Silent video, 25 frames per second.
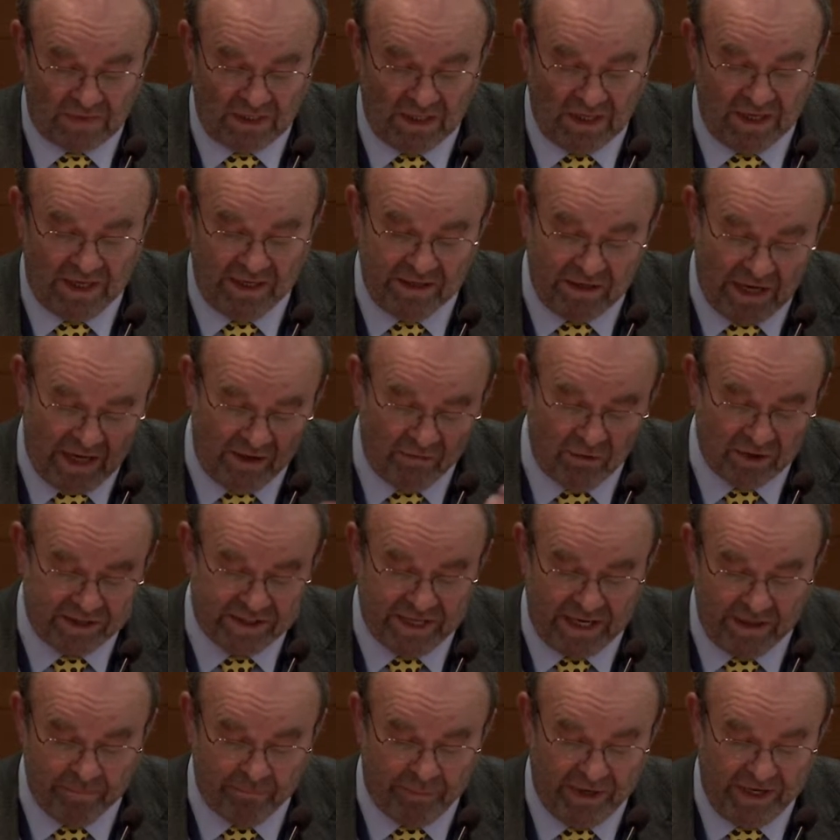I will
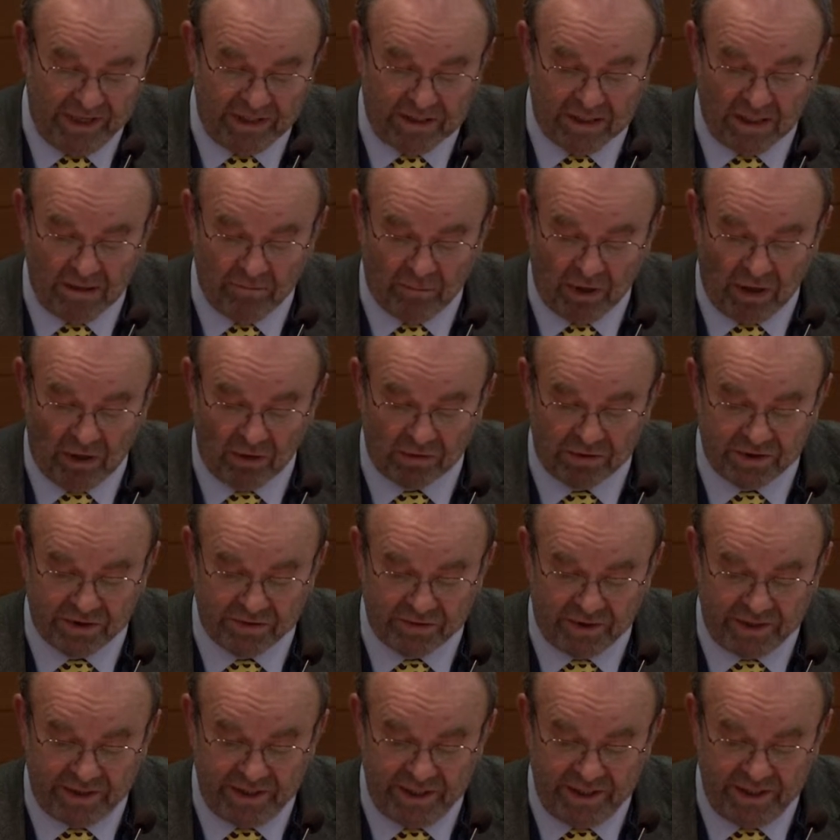say a bit about
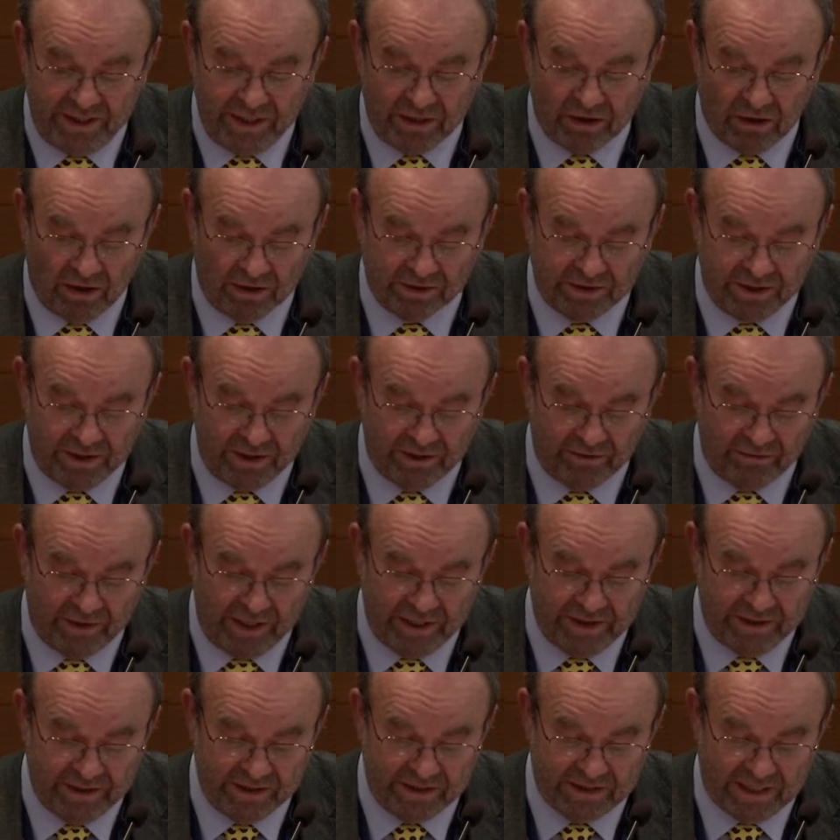strategic
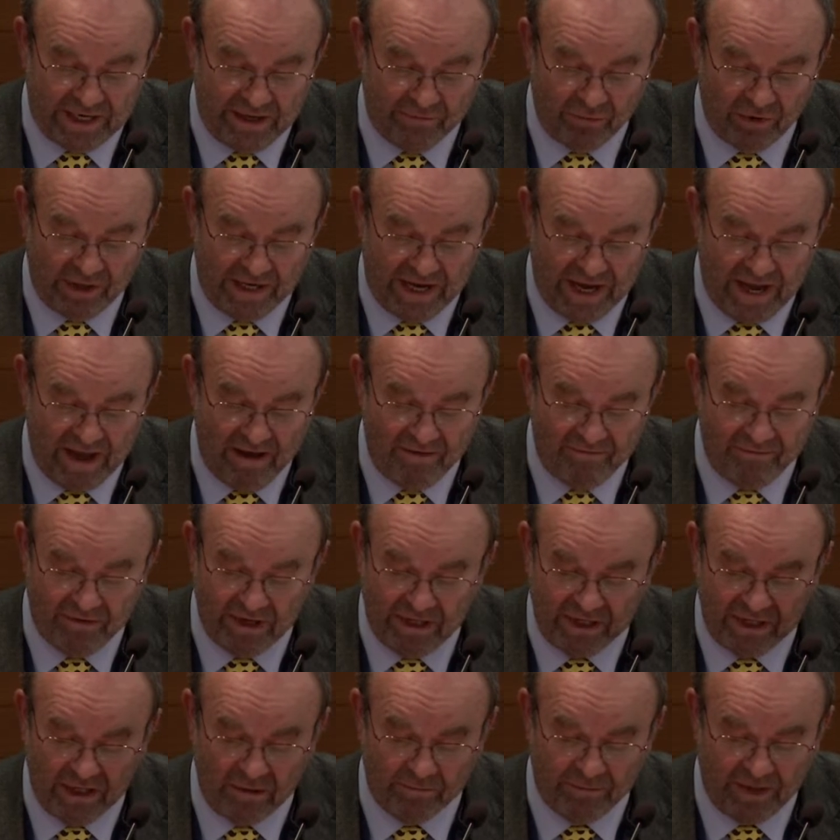considerations I would have, a
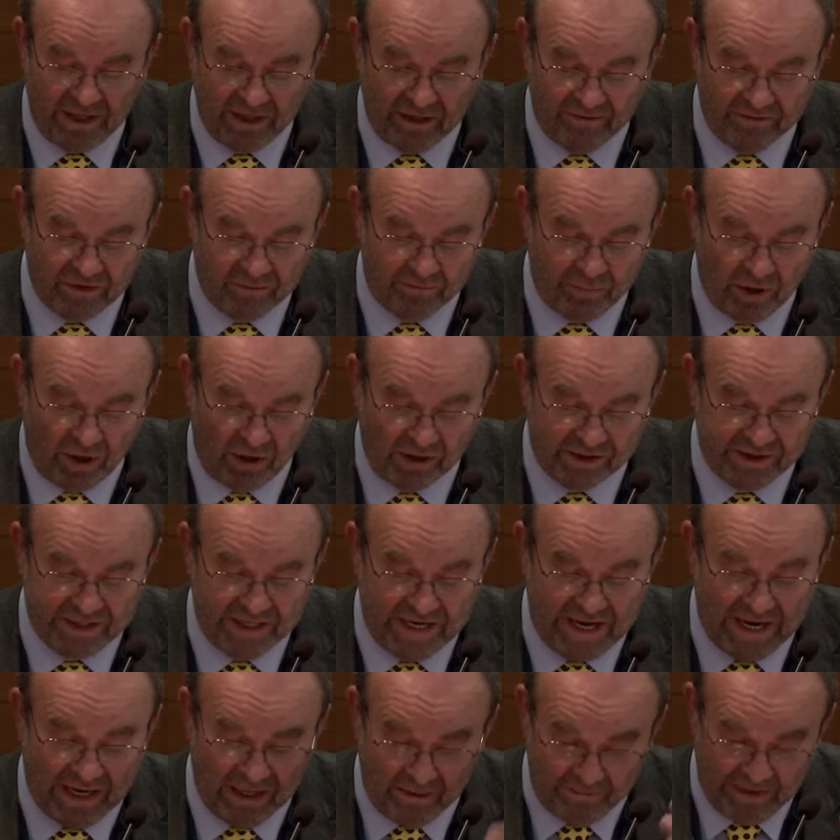little bit of the policy
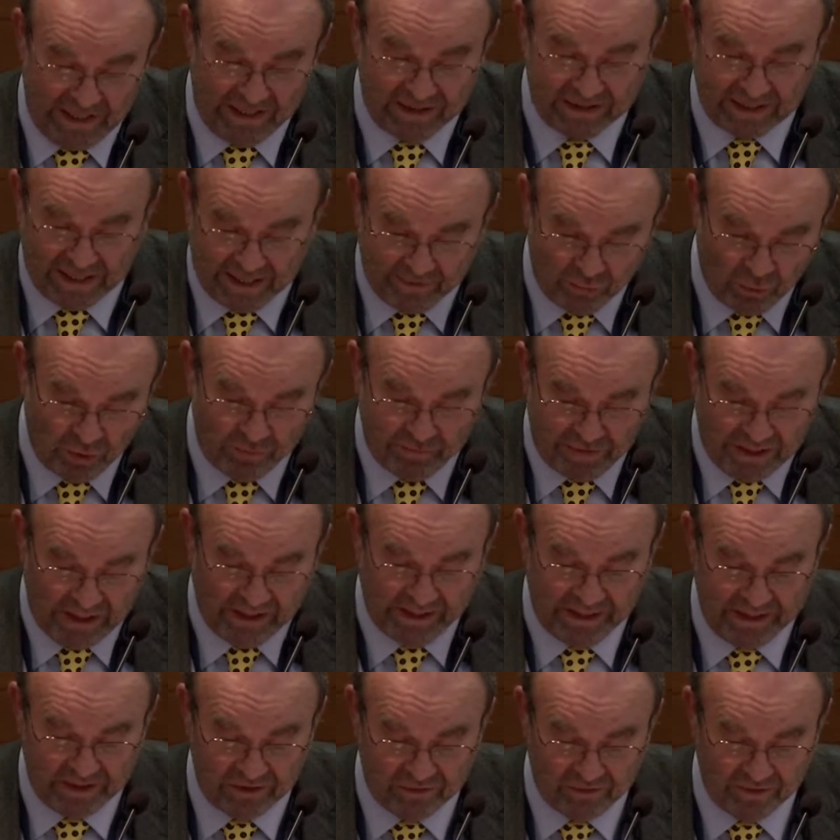elements I would build
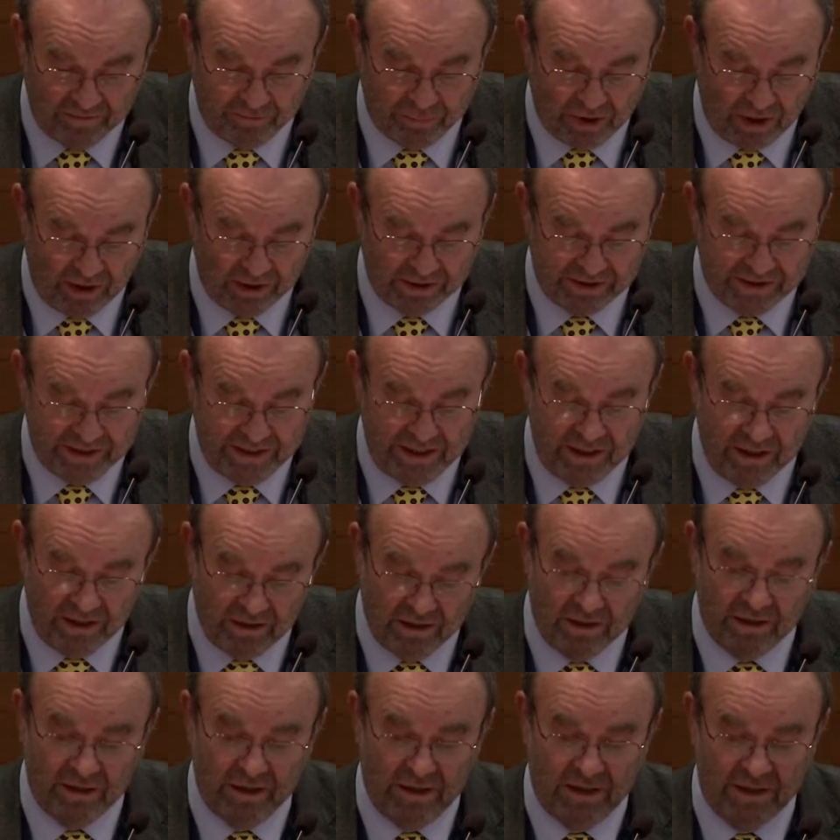into the policy.
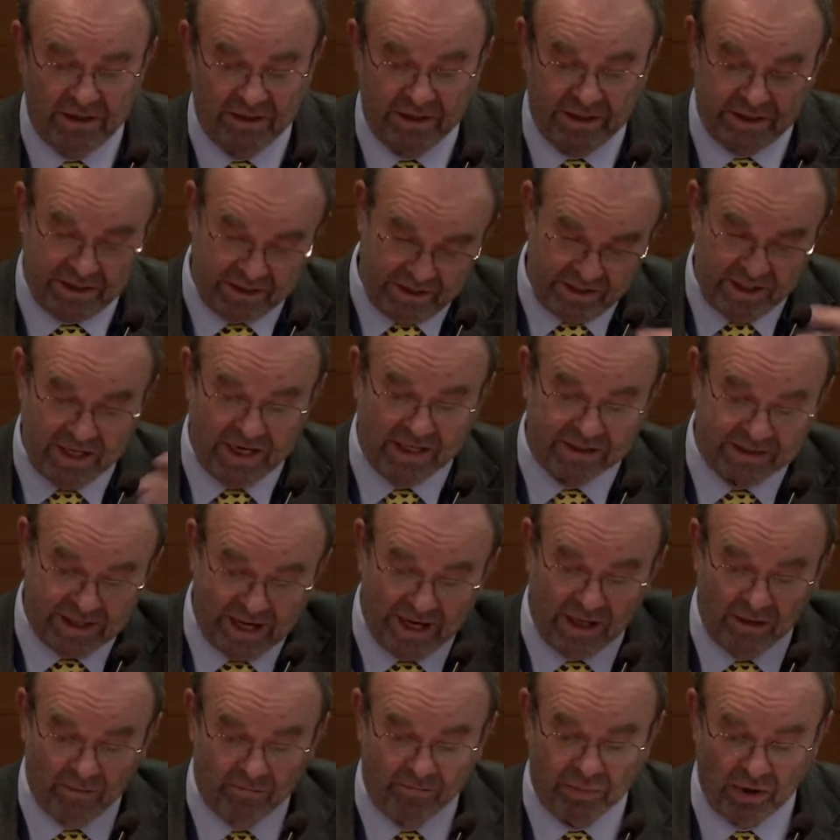This is the
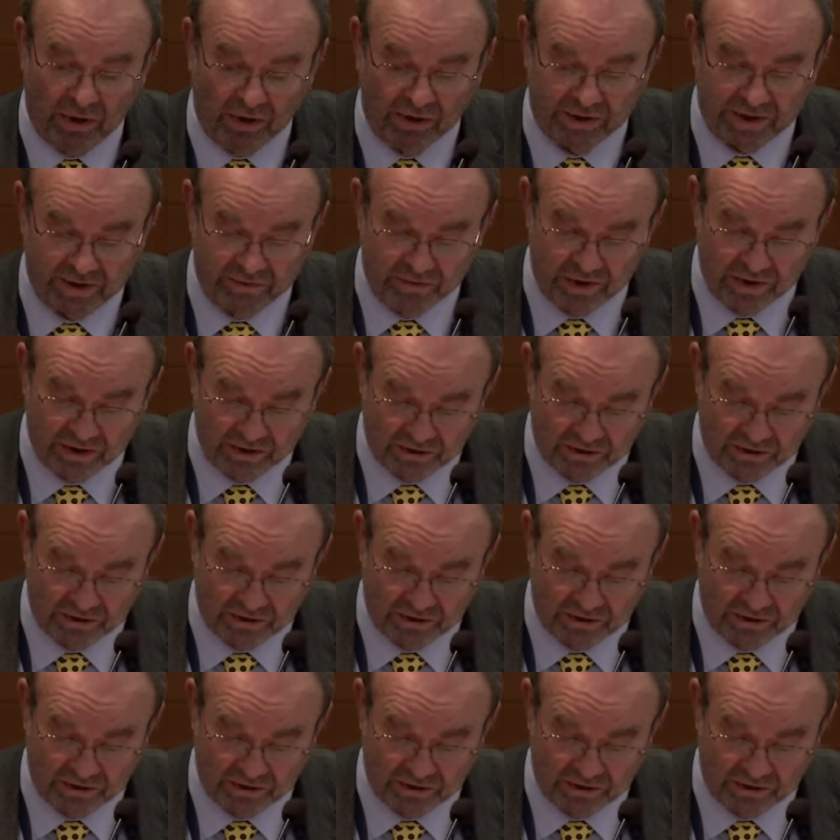asylum policy we are